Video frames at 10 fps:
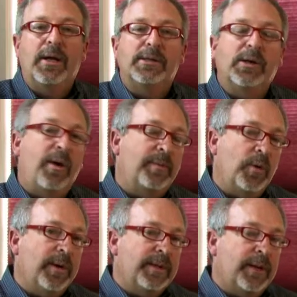So I'm
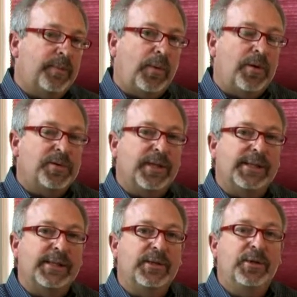going to approach
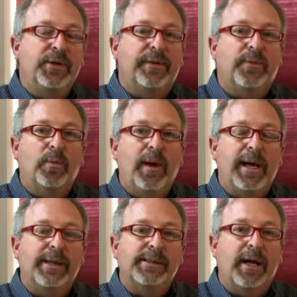this in two different
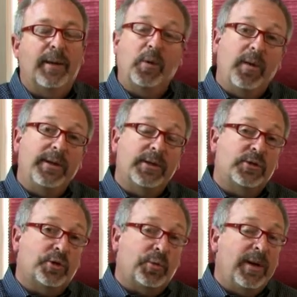ways. I'm going to
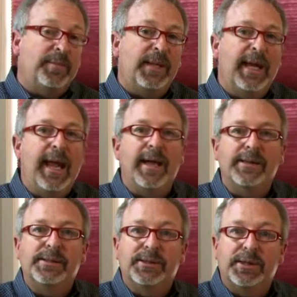trim the
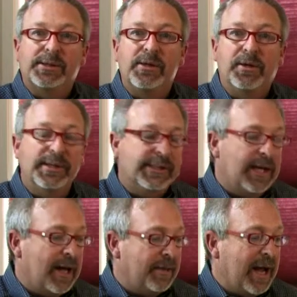ends just so you can see
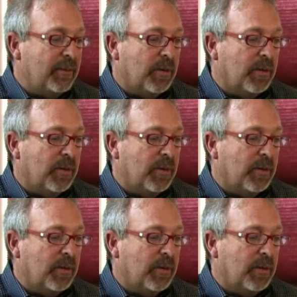how that